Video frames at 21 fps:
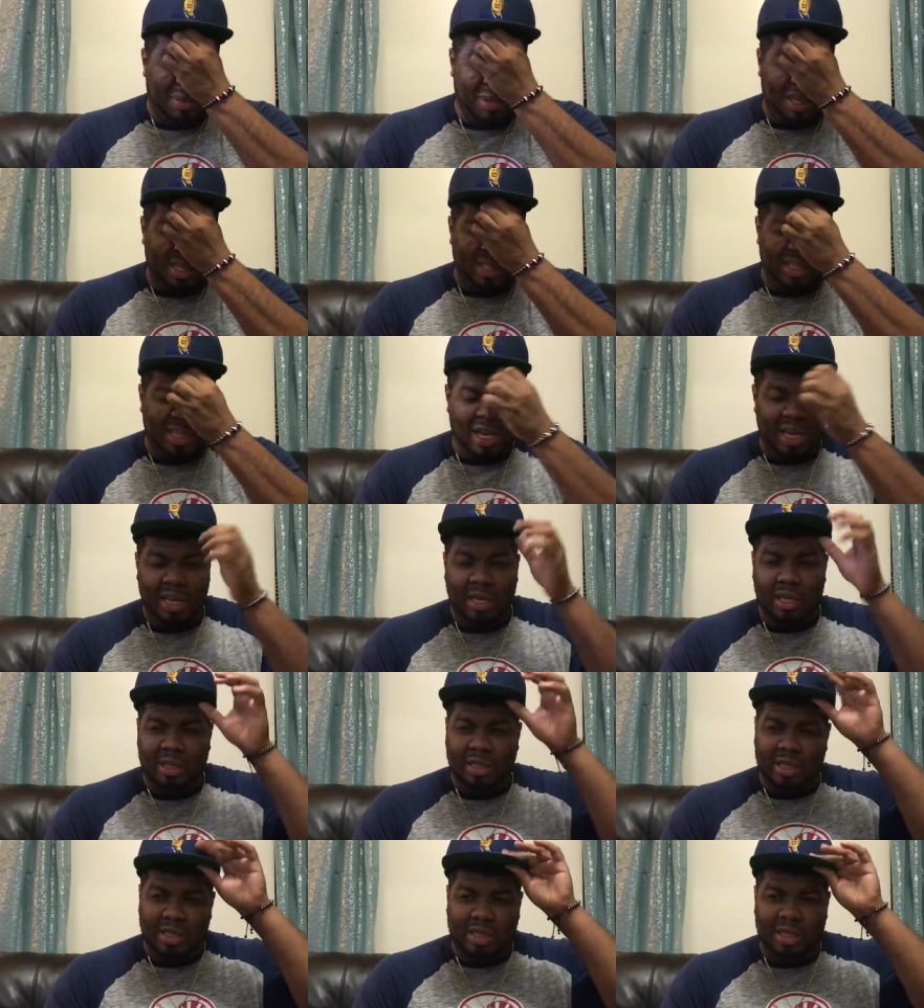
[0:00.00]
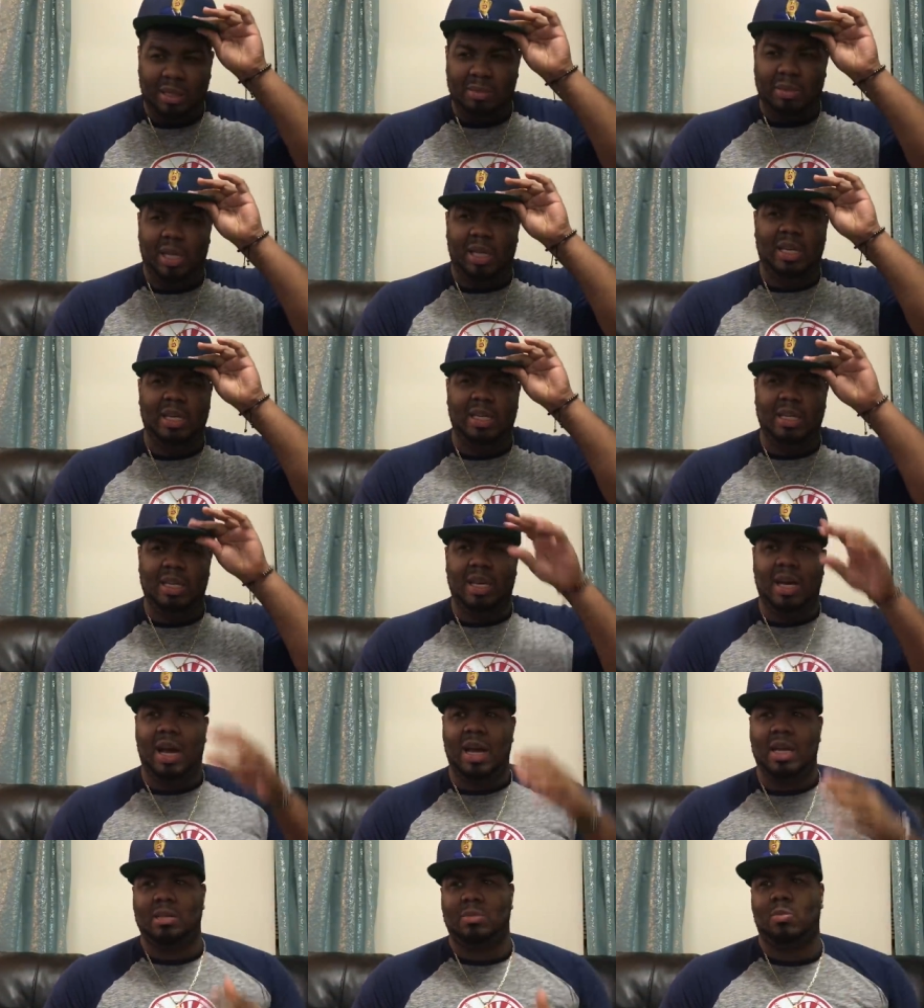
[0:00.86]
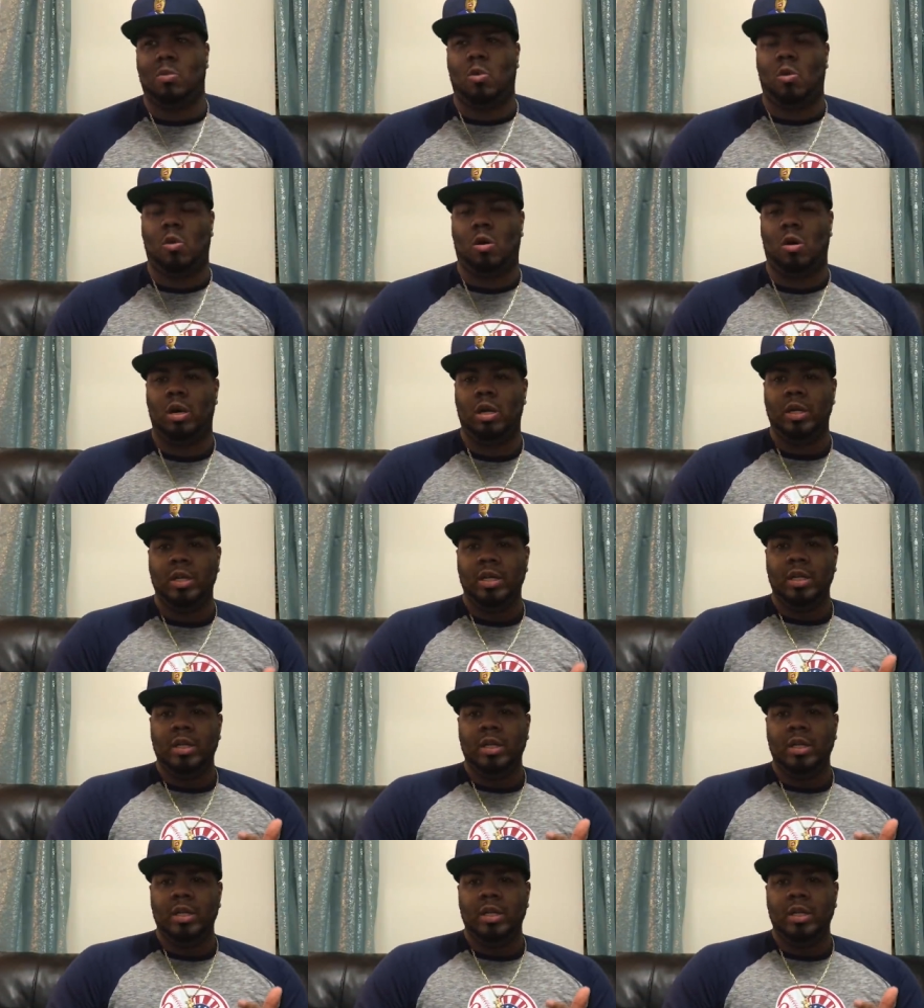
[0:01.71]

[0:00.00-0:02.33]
because it just seems that he has more